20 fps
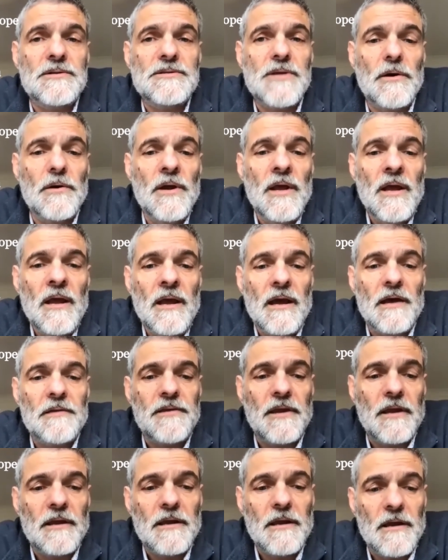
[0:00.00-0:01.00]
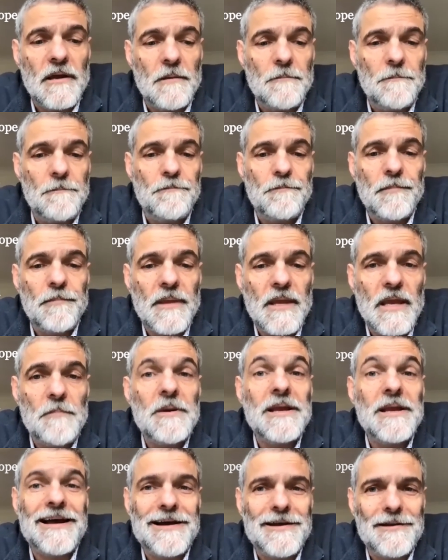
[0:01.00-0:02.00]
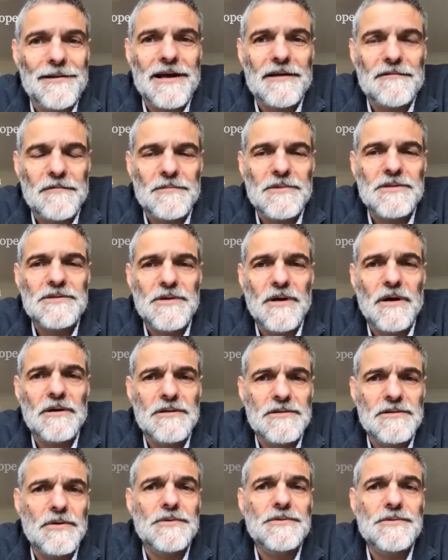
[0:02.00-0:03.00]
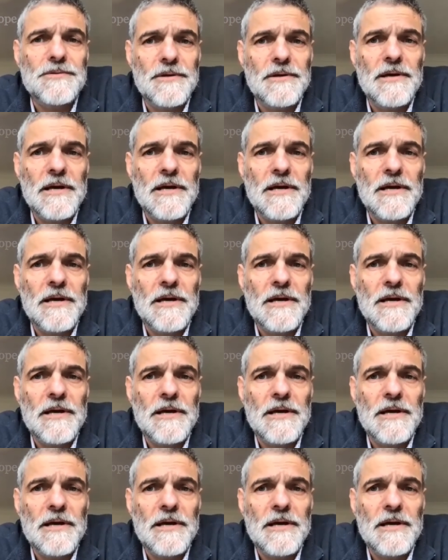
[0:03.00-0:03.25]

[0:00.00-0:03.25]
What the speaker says: So I think keeping an eye on that from the start is also a